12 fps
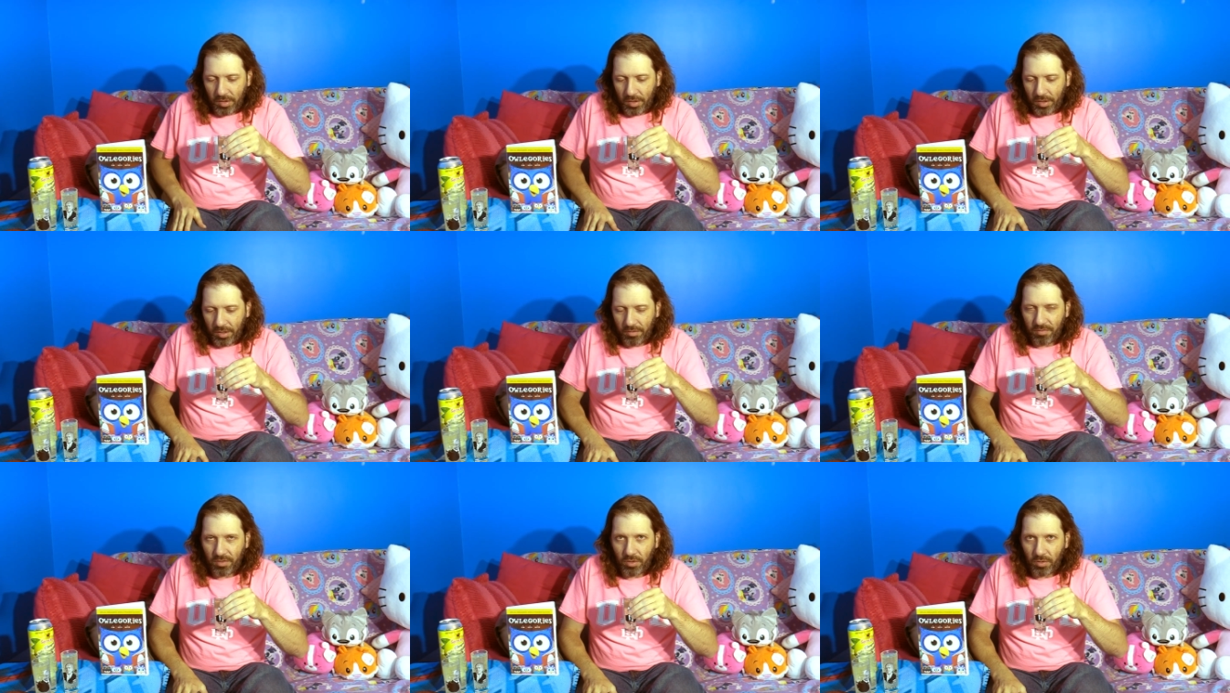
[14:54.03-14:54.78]
I
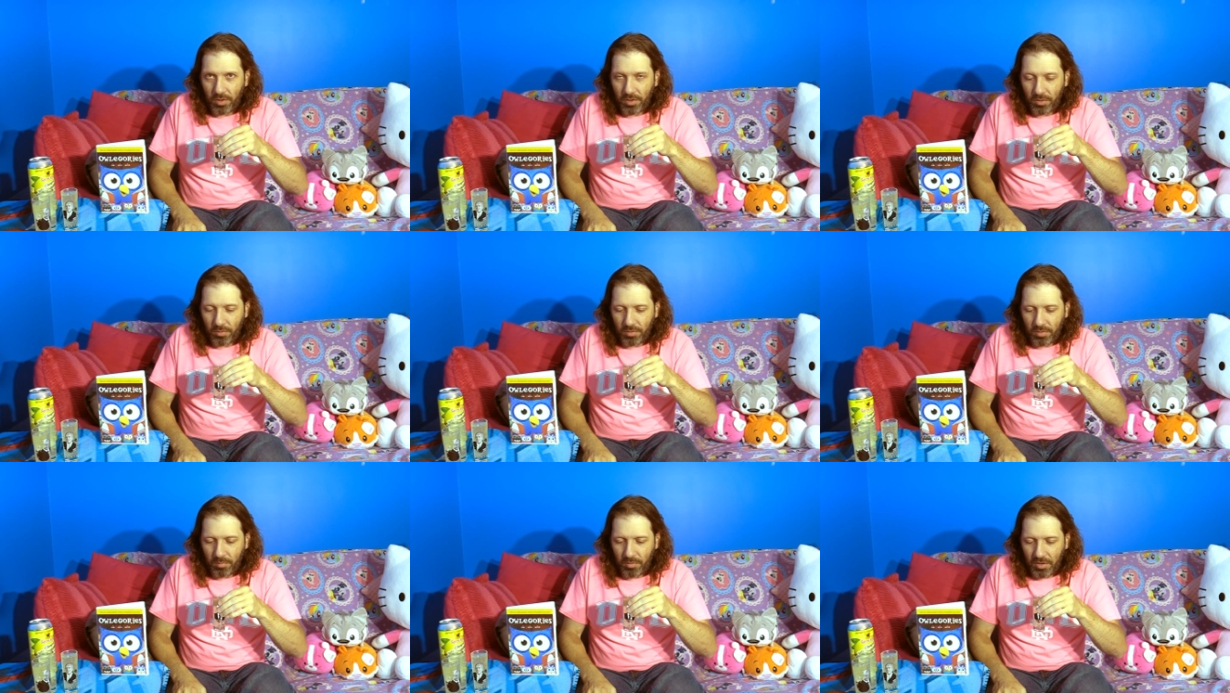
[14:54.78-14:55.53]
have no idea
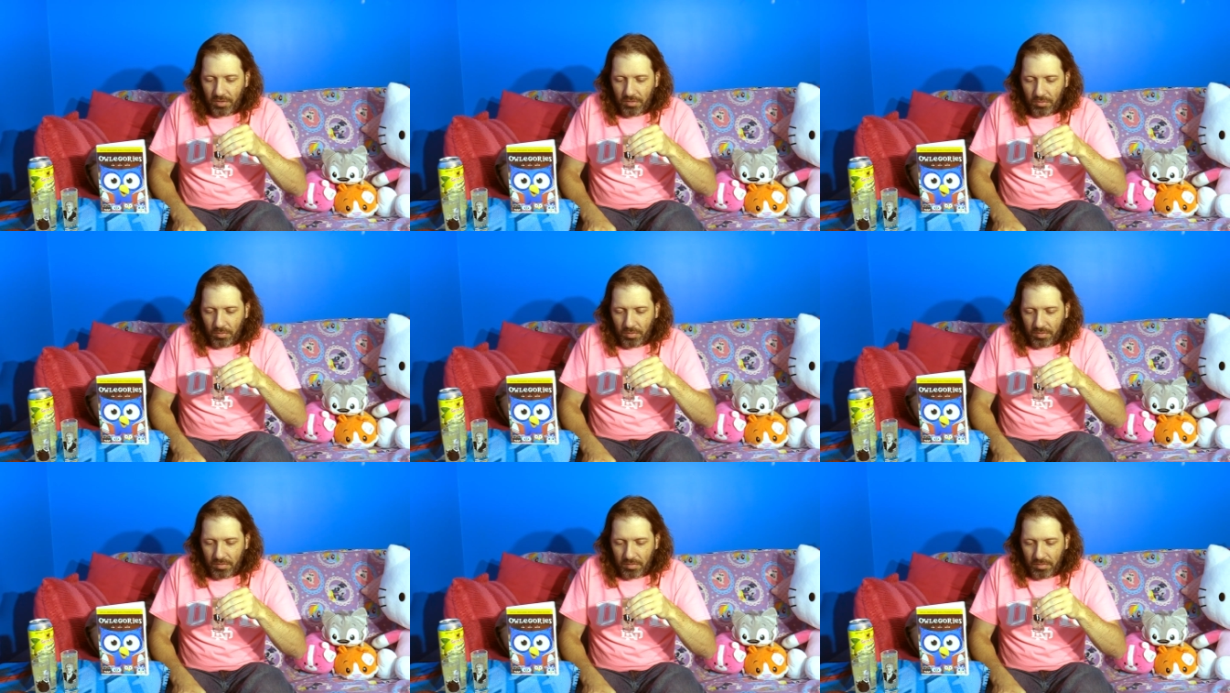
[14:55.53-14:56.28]
what they might do
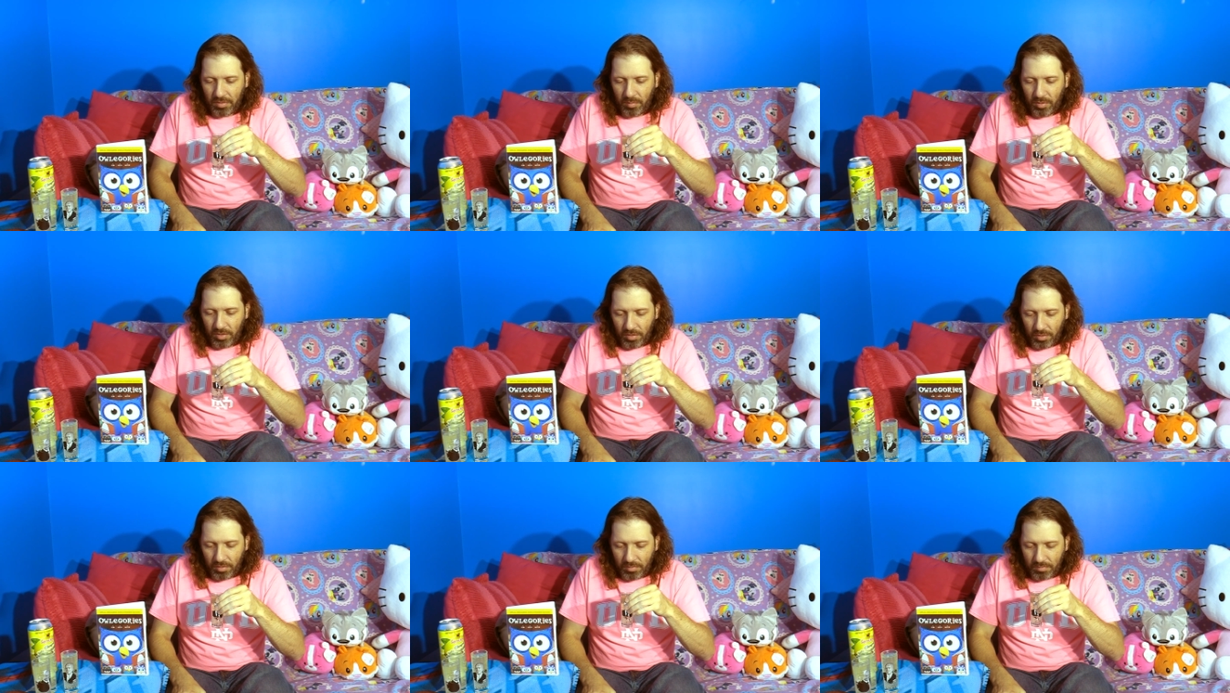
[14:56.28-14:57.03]
with
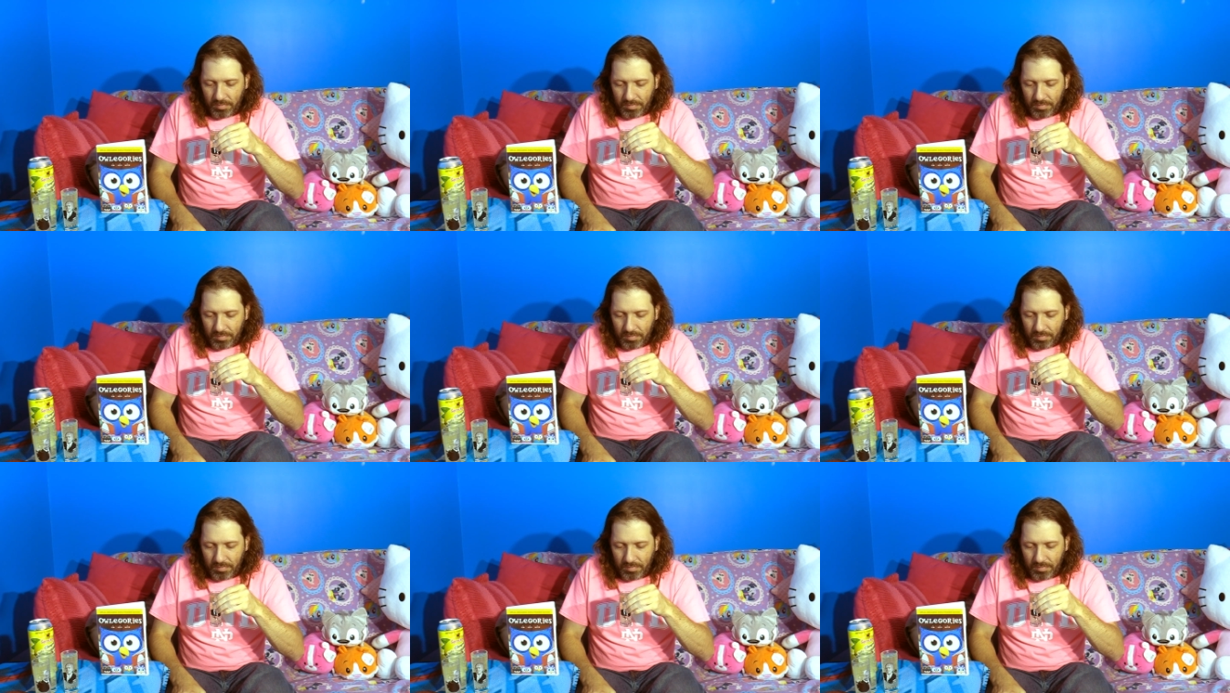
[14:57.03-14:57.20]
lemonade,